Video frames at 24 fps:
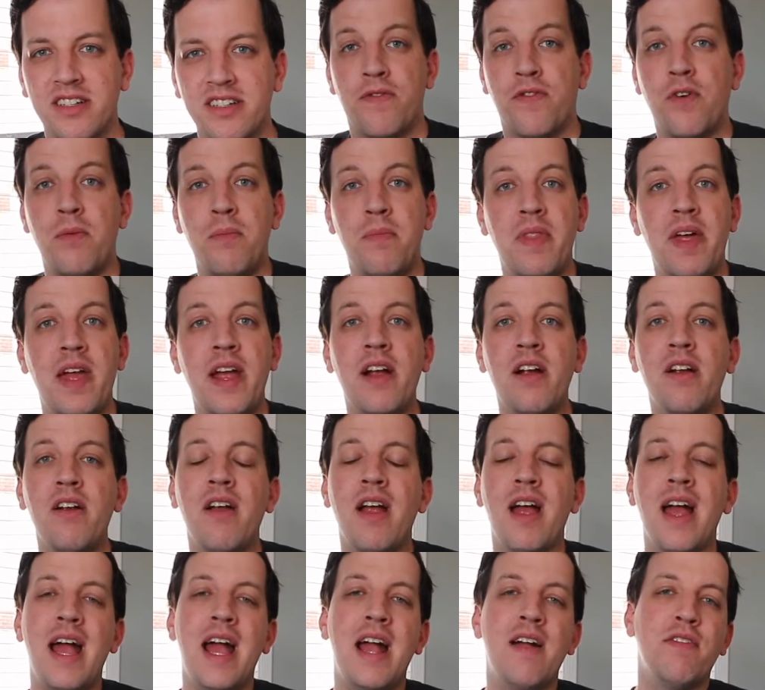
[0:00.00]
From
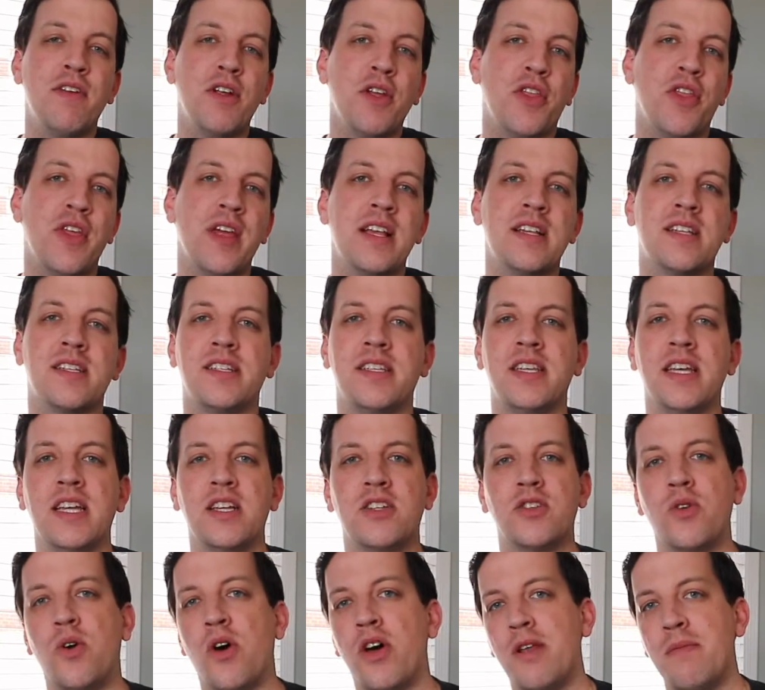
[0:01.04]
there, everything
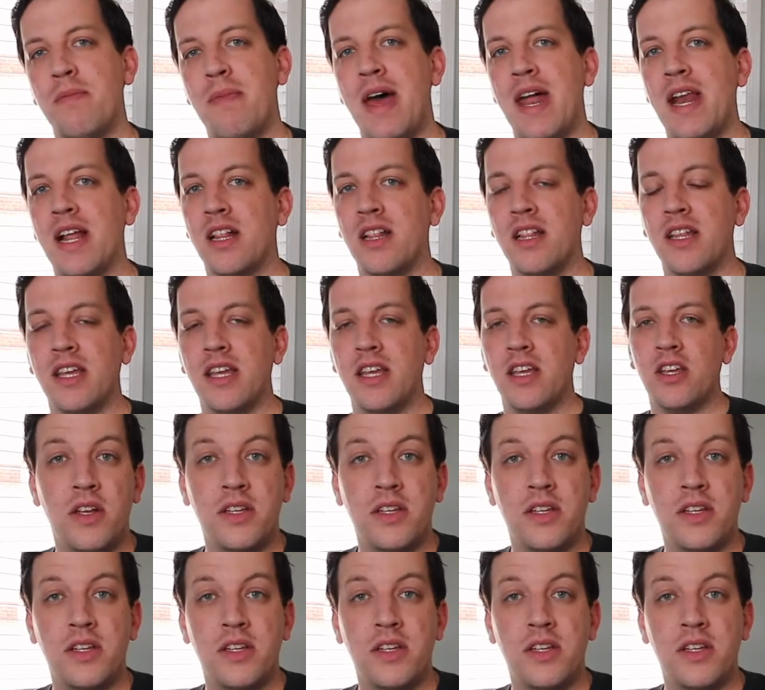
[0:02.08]
syncs automatically.